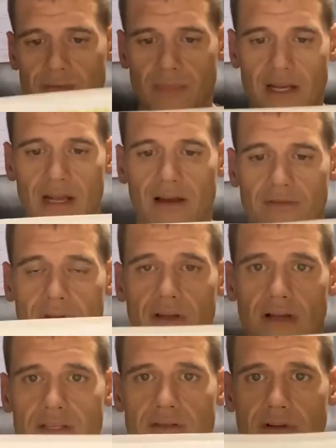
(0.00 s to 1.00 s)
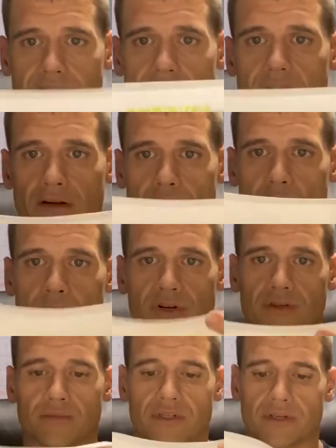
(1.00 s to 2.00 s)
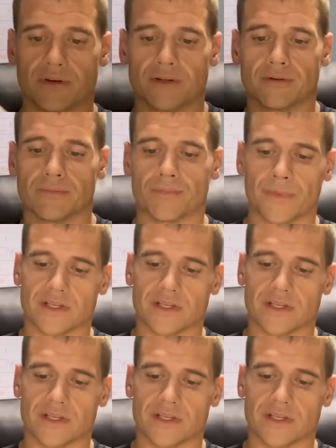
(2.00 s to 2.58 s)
made out of a stretchy and robust material.